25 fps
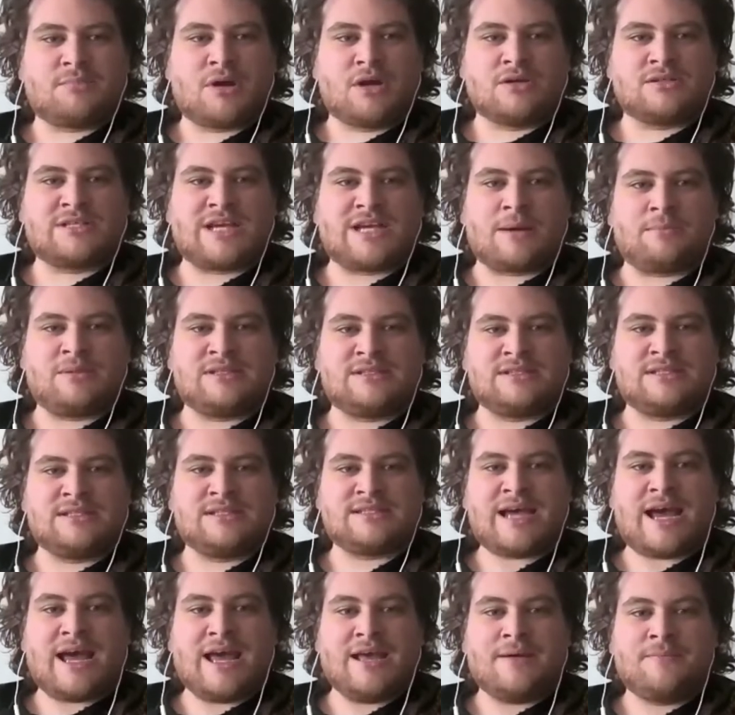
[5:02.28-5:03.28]
Post-Capitalist
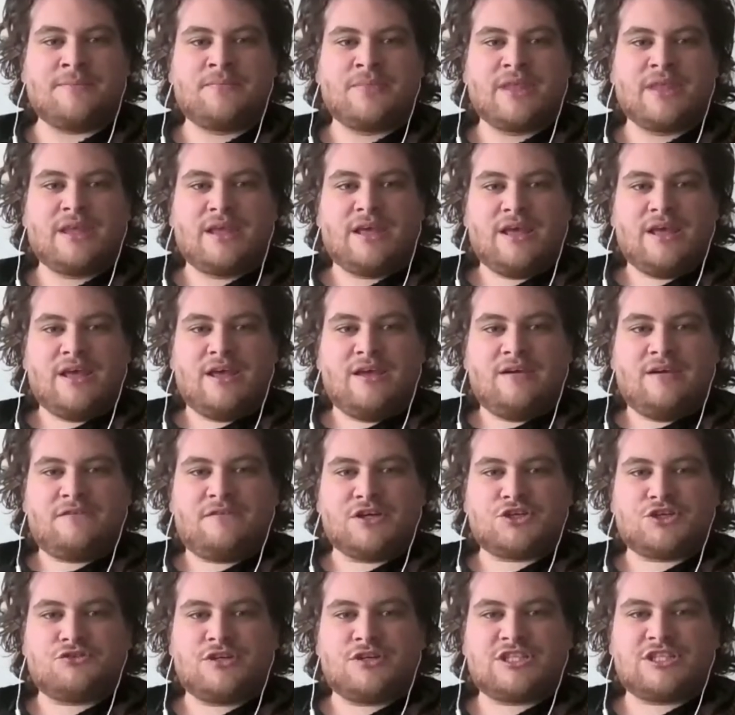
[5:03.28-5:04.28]
Desire,
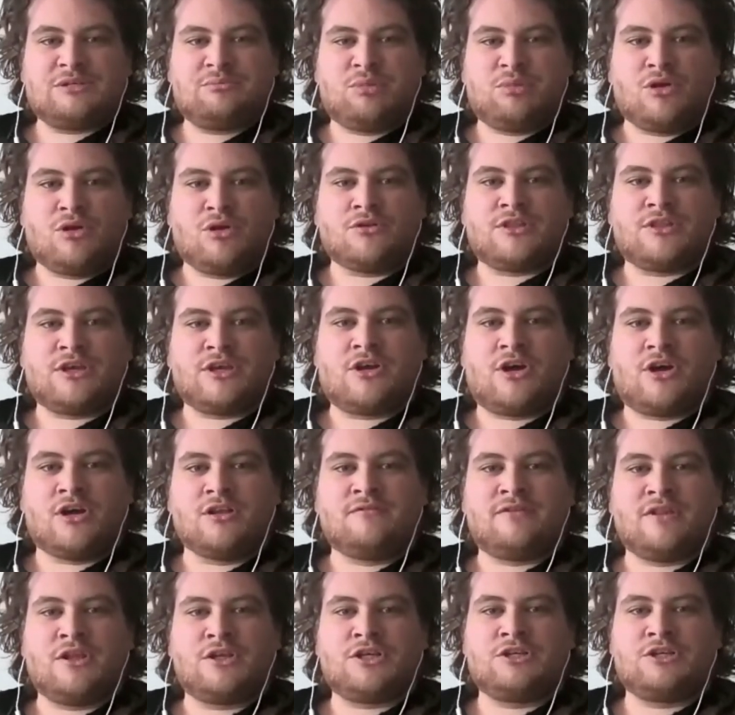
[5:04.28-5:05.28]
Fisher explored the
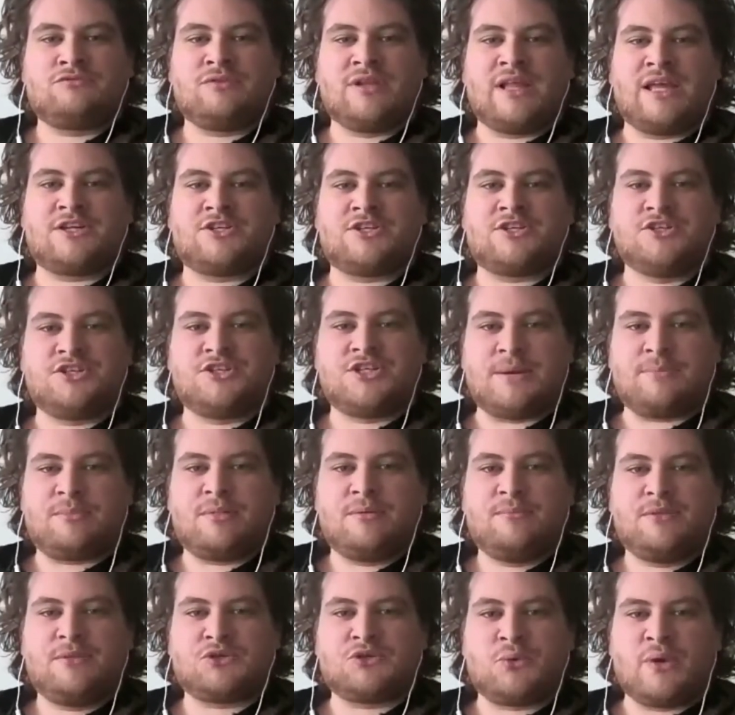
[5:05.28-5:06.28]
convoluted relationship
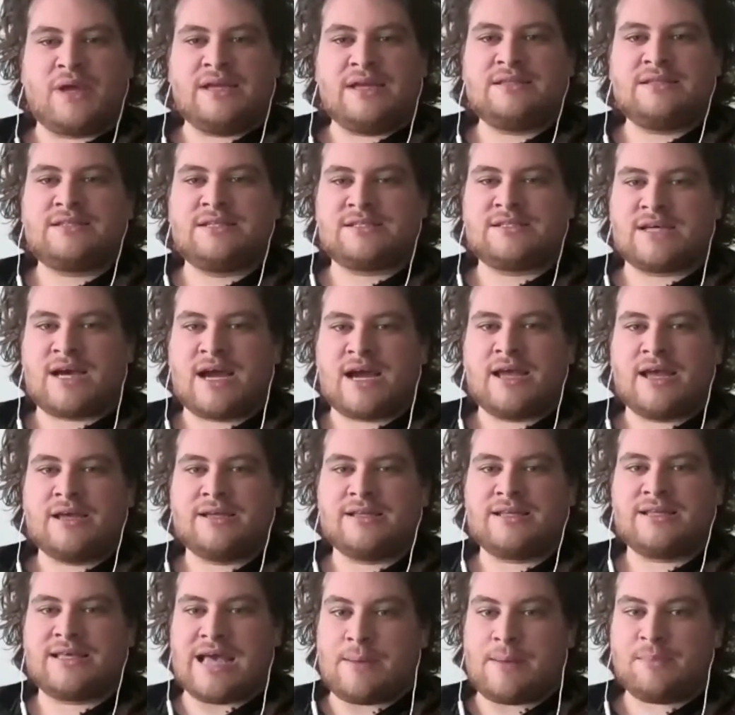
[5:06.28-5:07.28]
between desire
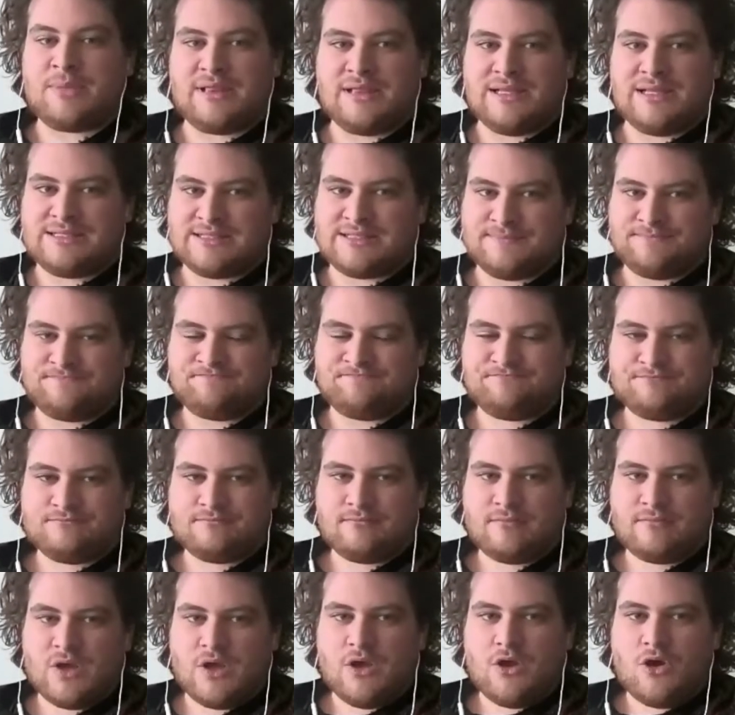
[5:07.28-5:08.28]
and capitalism,
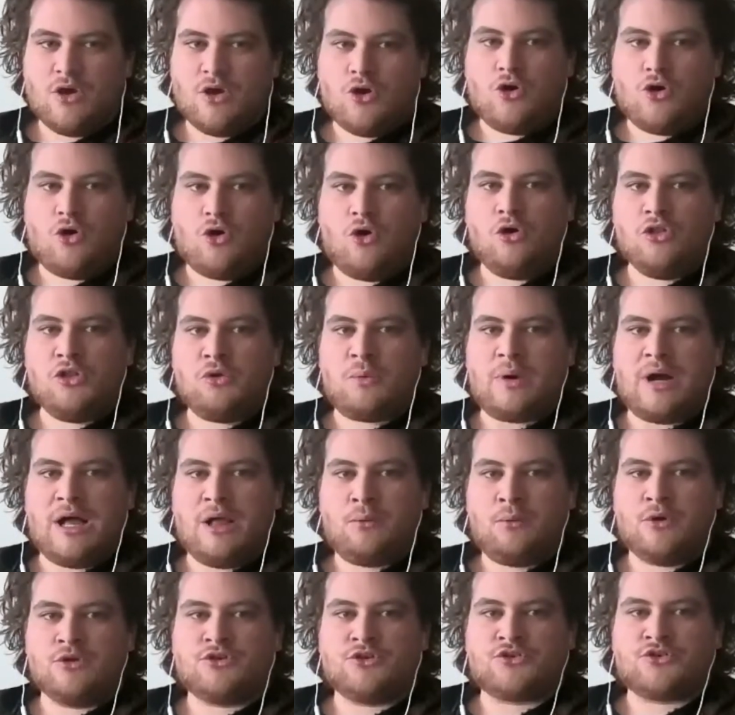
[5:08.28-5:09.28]
all the while
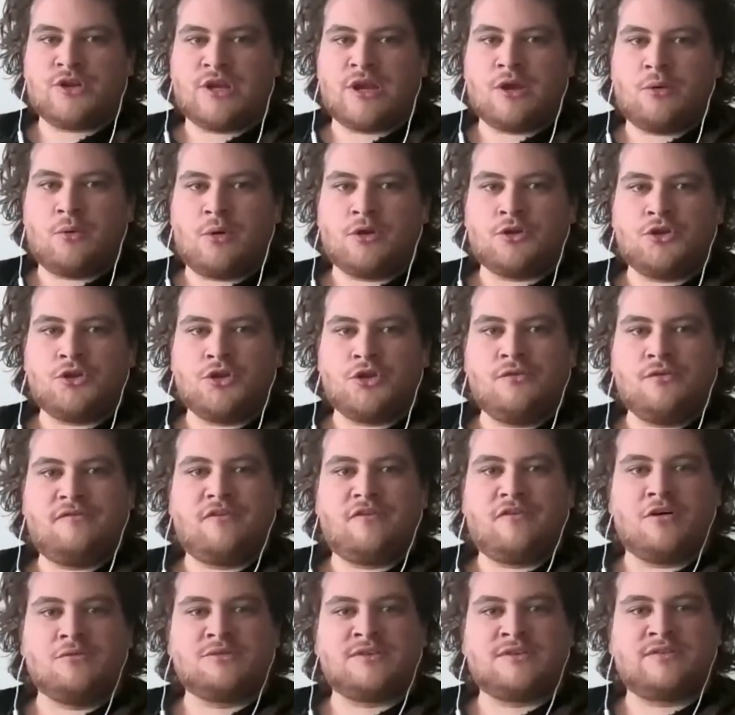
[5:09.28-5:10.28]
wondering what new
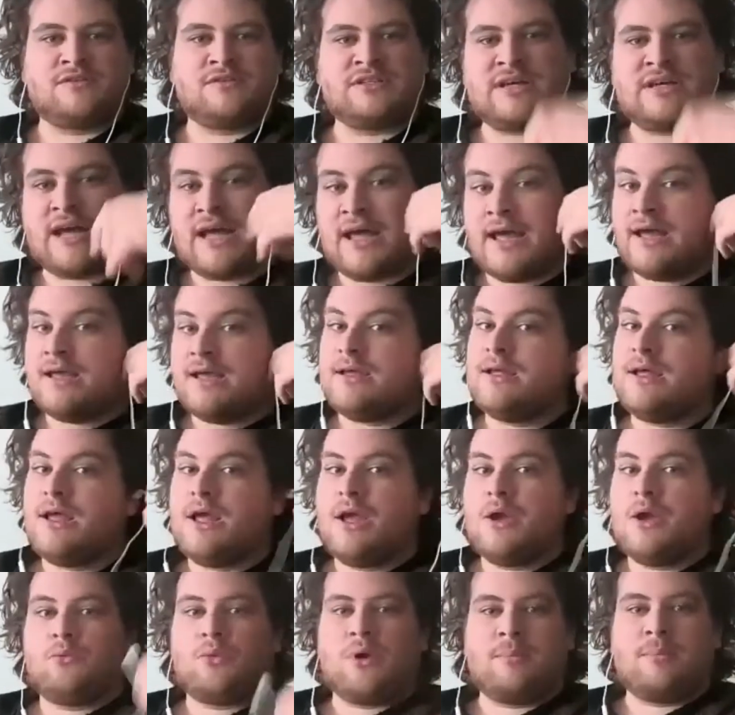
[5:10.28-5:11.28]
forms of desire
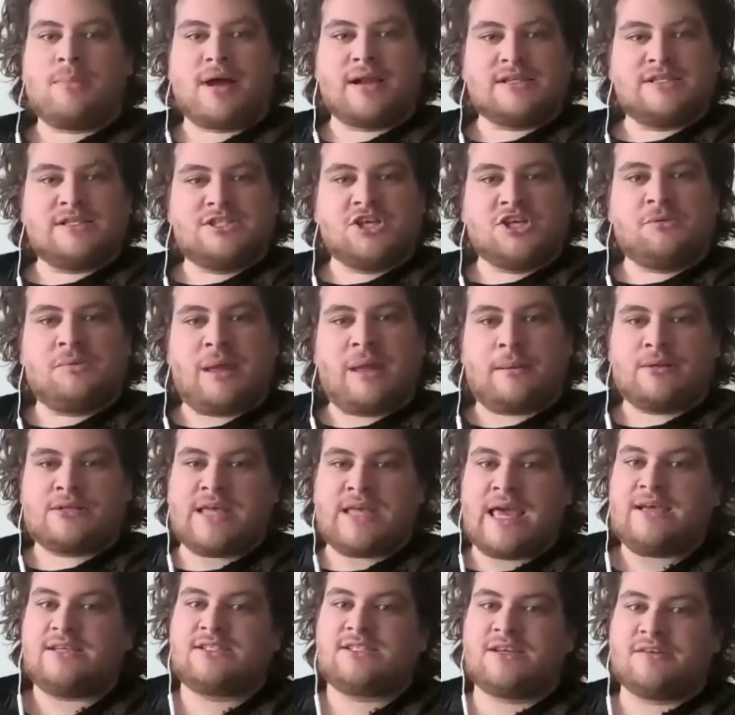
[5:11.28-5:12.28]
we might still be able to
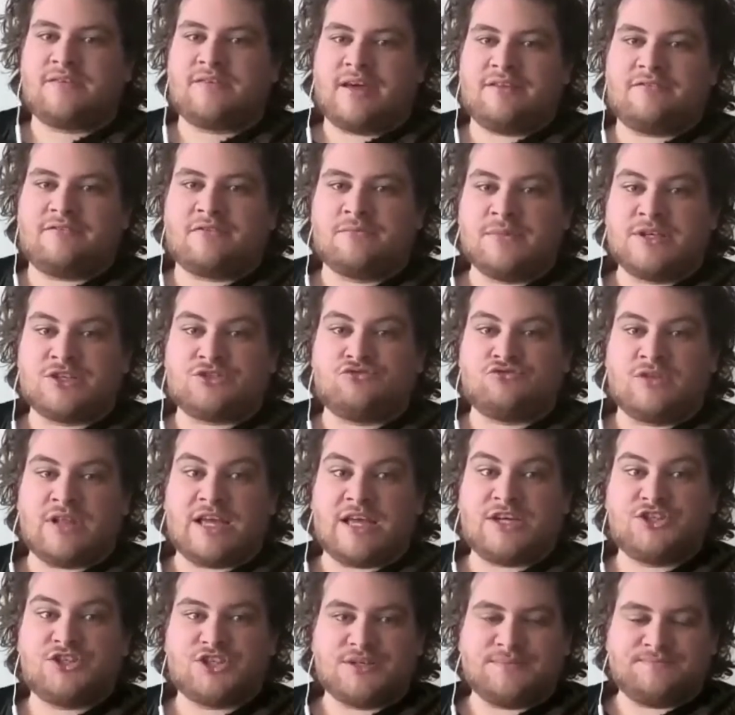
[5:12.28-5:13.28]
excavate from this
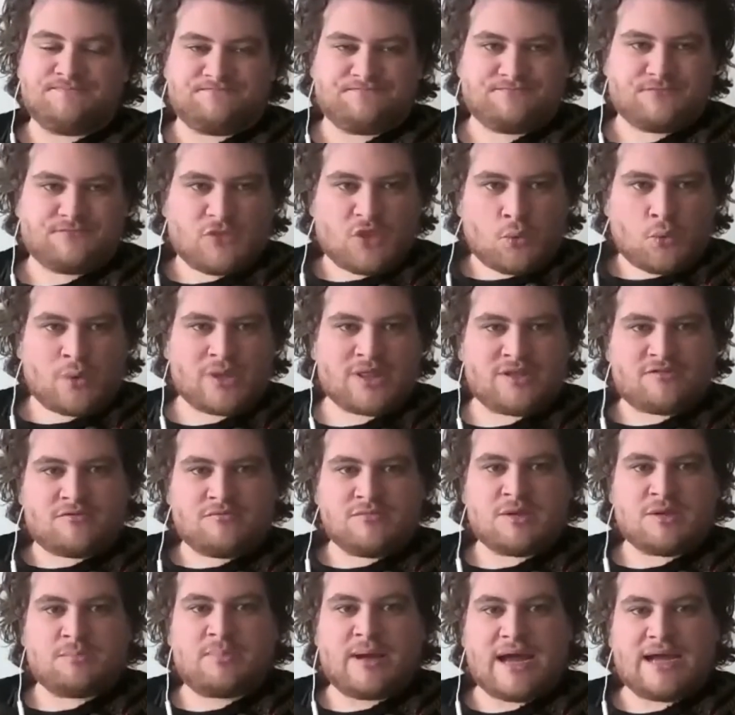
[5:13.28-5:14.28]
relation, whether from
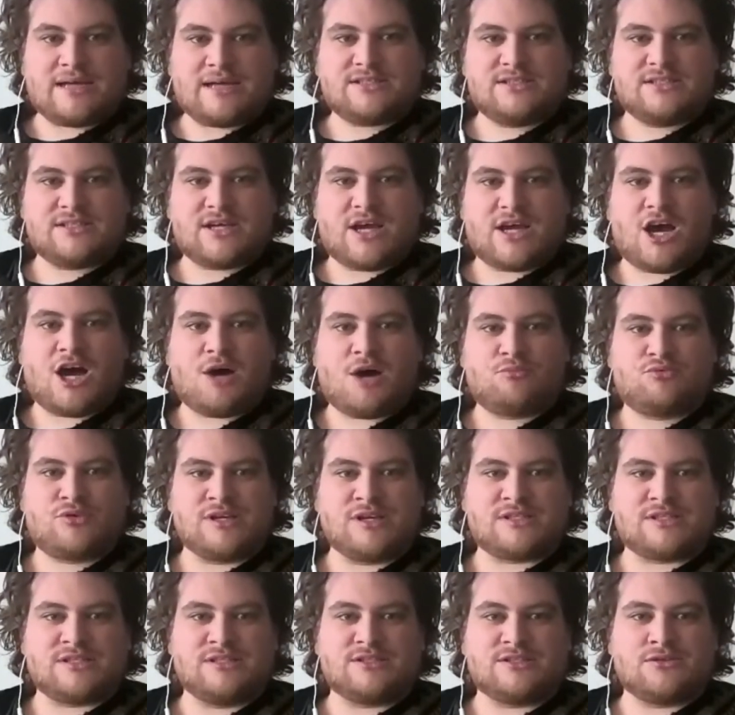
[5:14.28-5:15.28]
the past, our
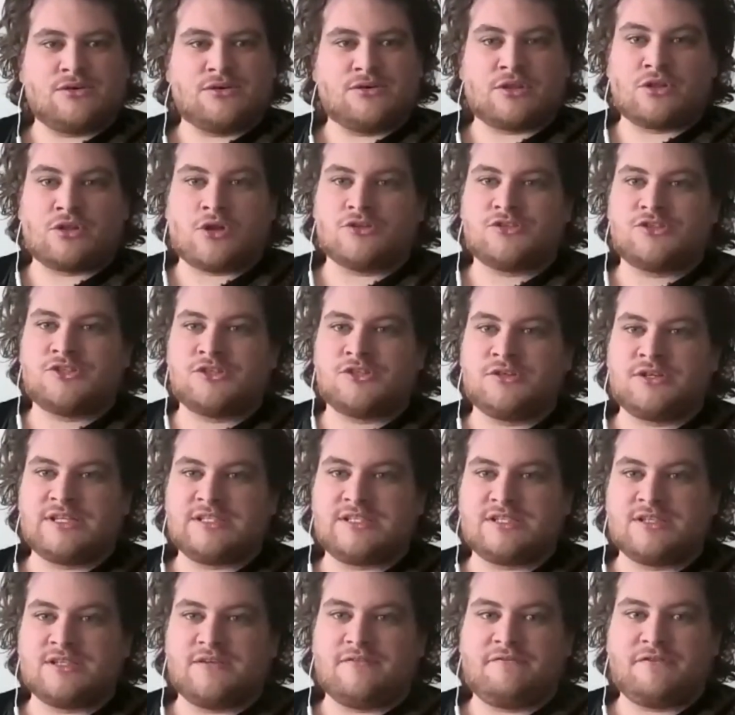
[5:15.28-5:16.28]
present, or the not so
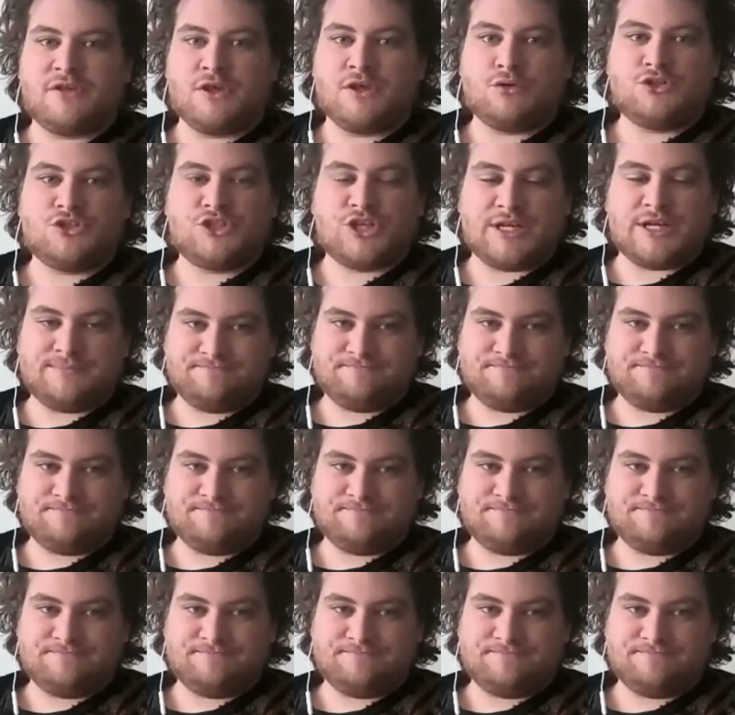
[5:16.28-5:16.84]
distant future.